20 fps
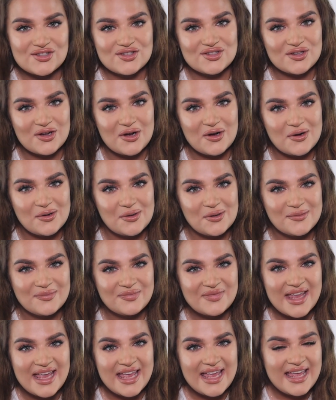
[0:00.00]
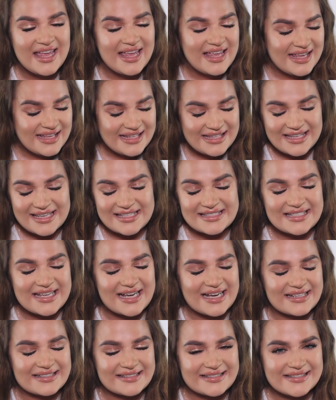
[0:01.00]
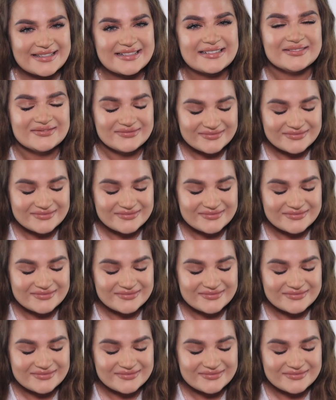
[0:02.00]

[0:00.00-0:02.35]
So yes guys,